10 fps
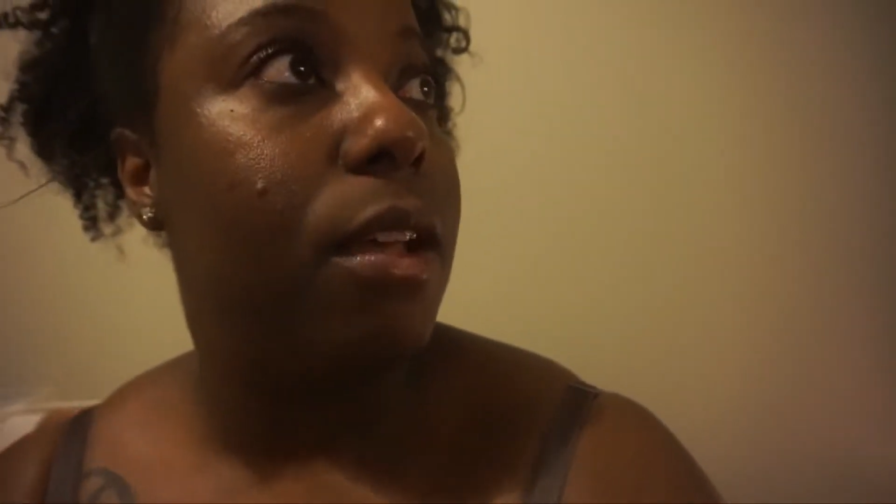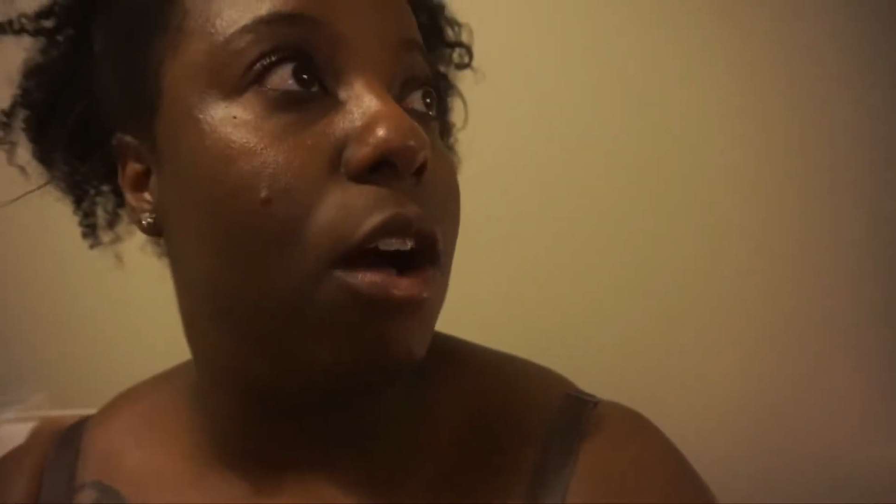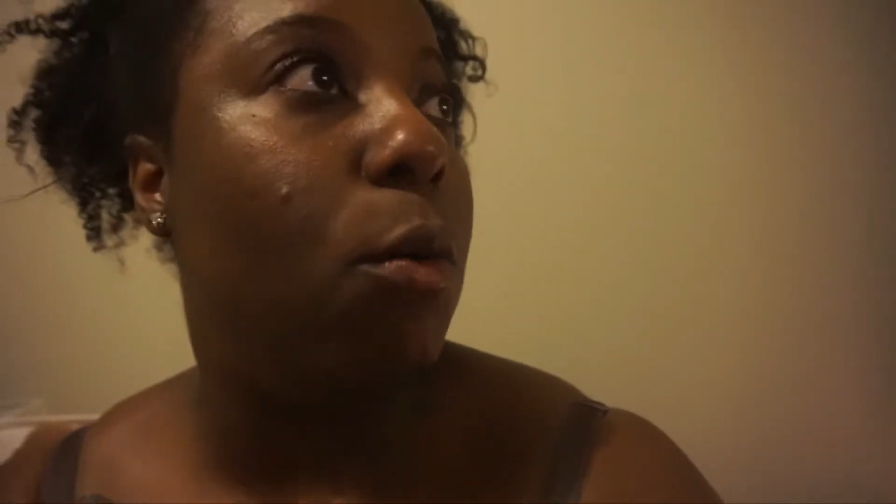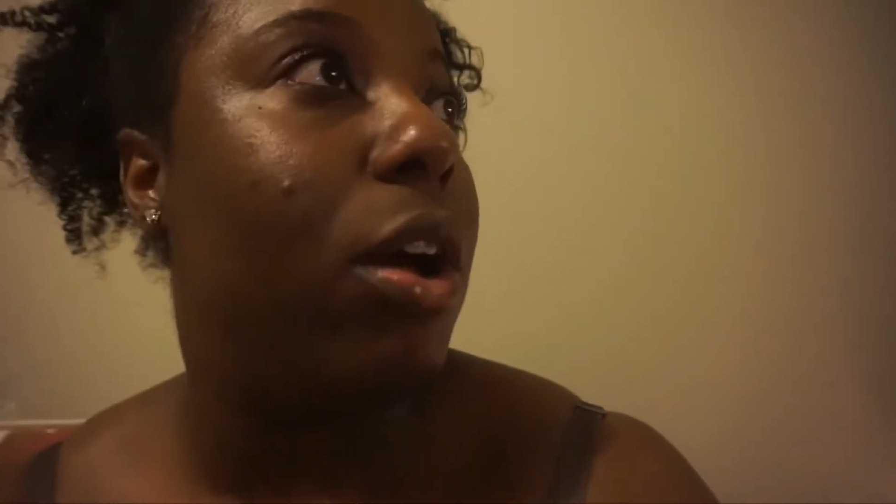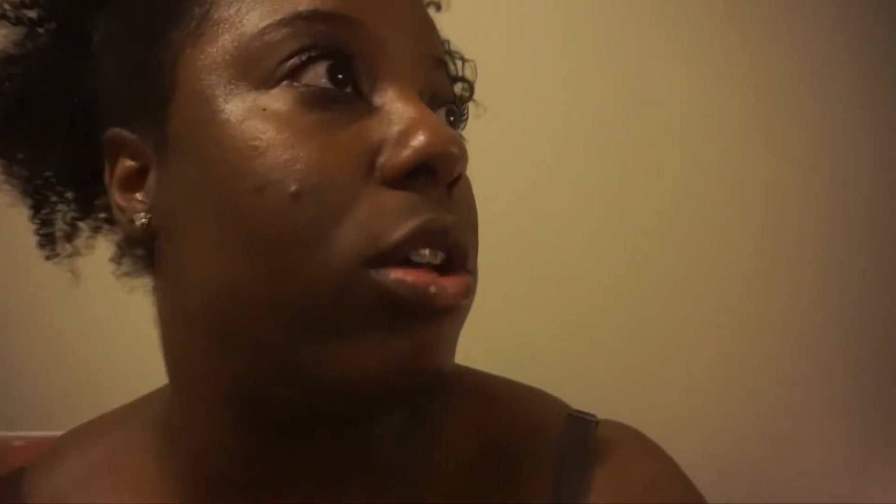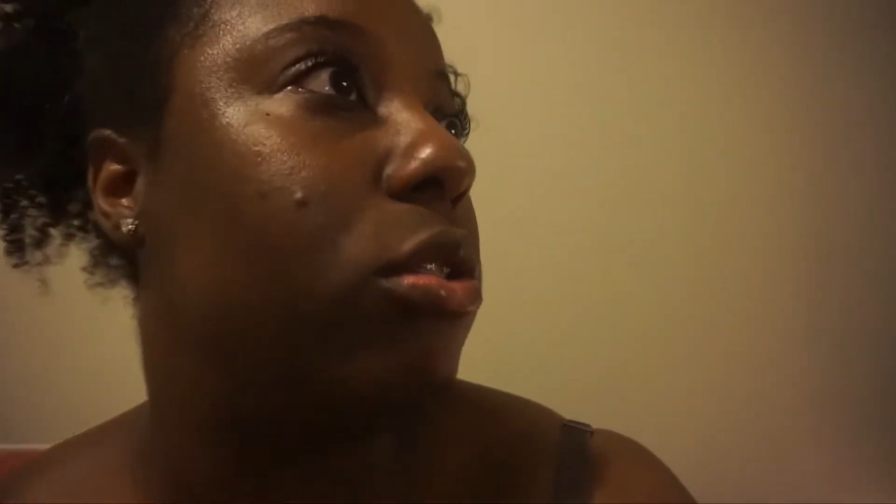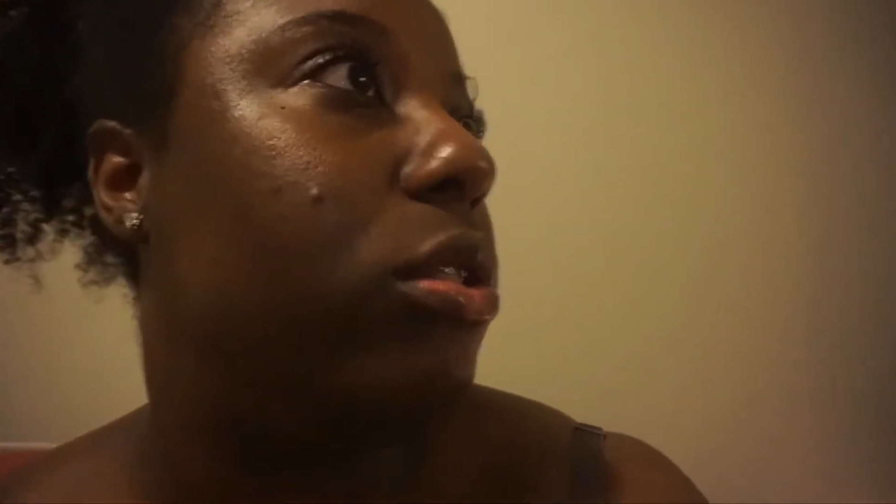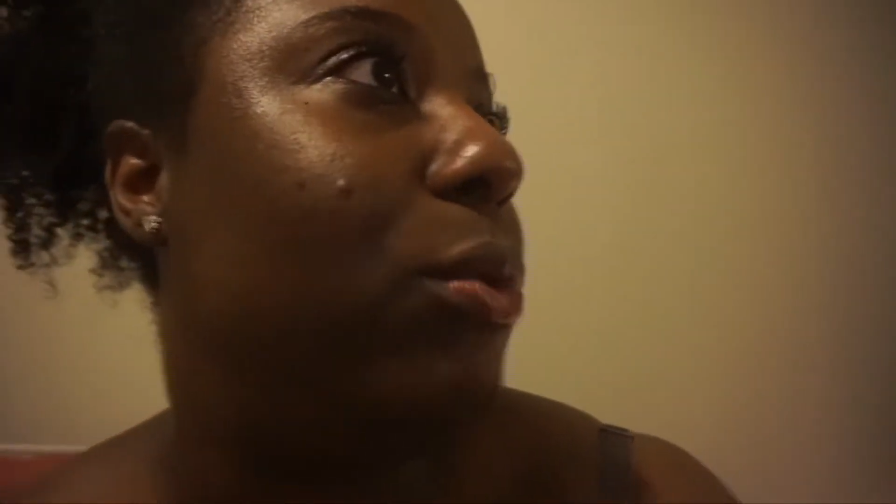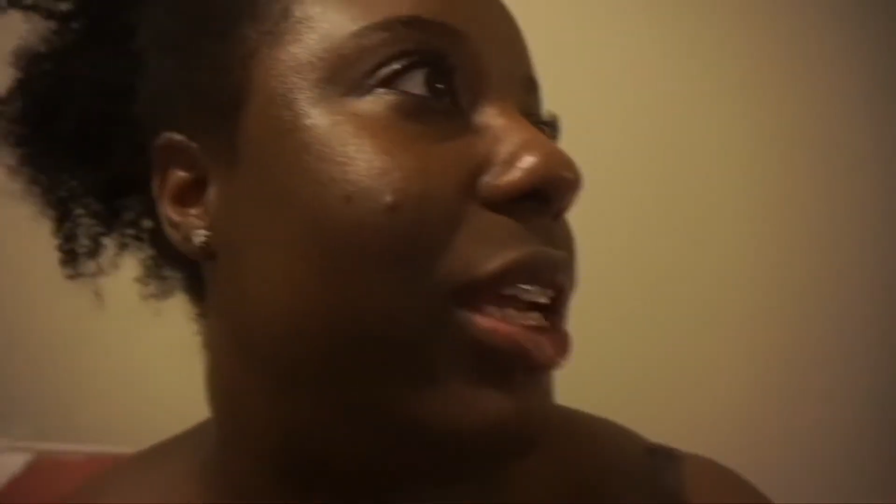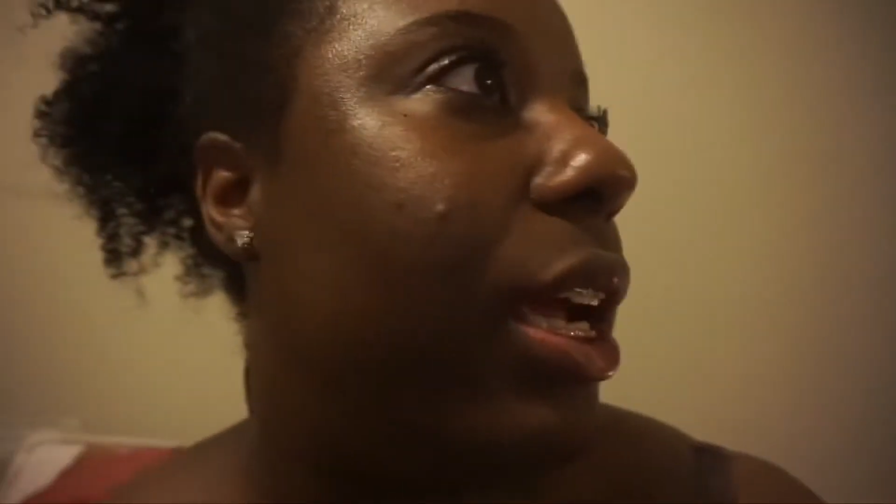
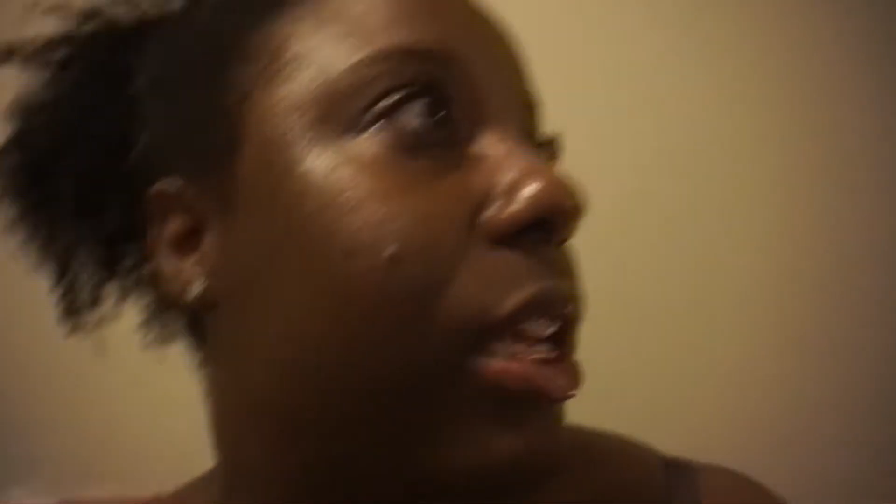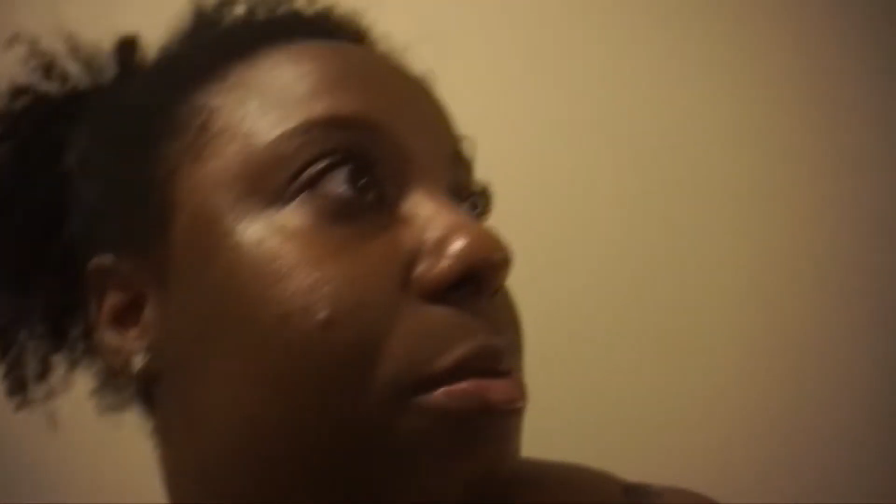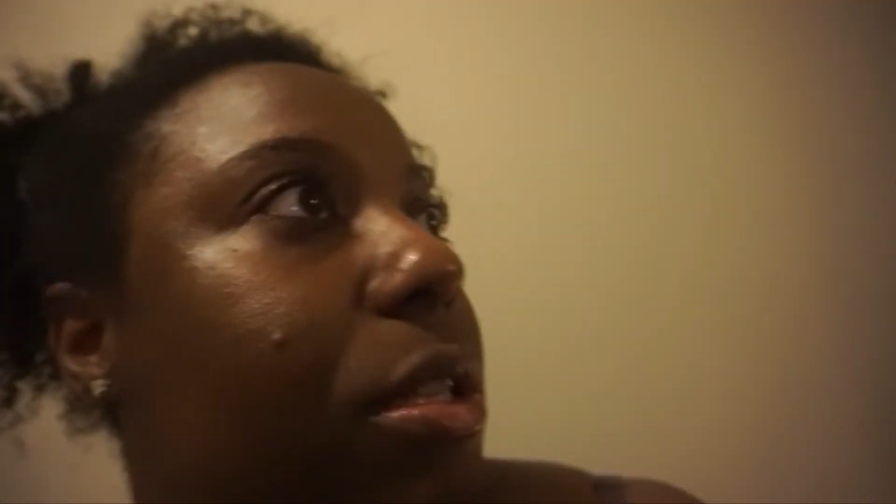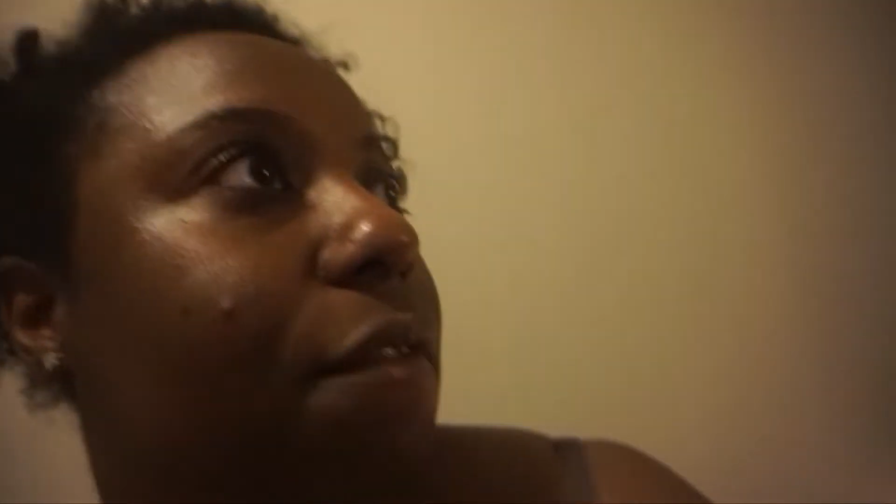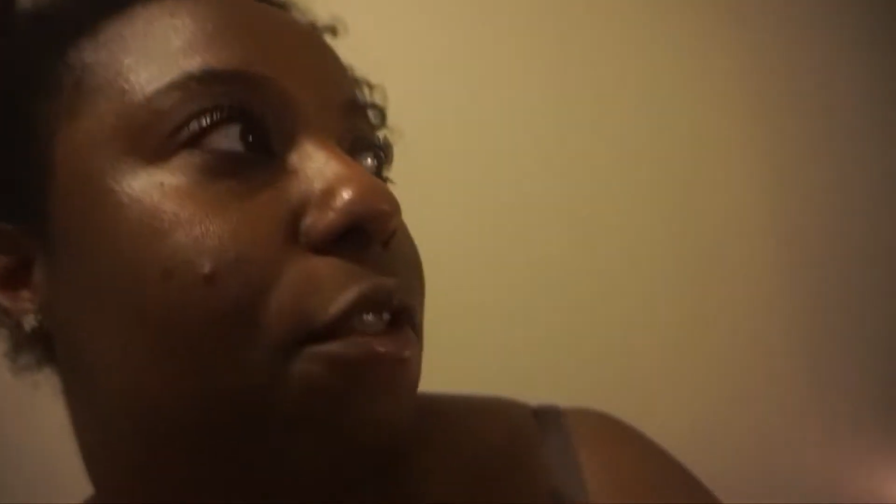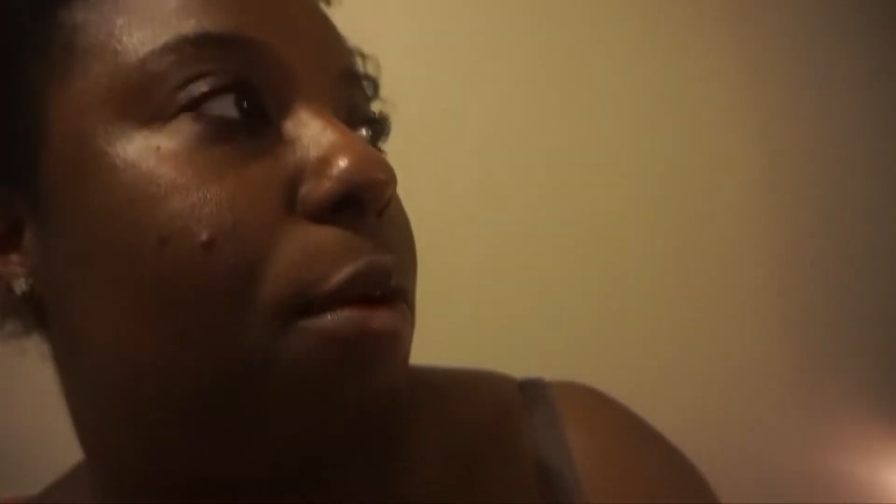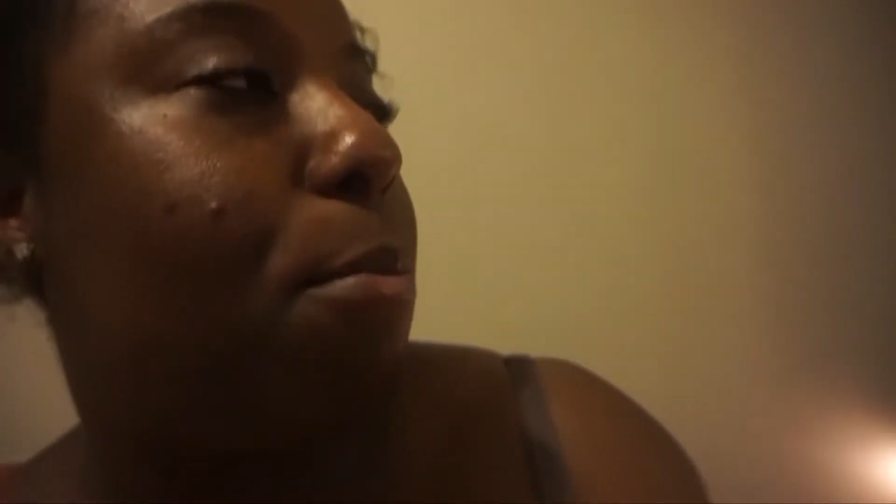we did get some stuff for the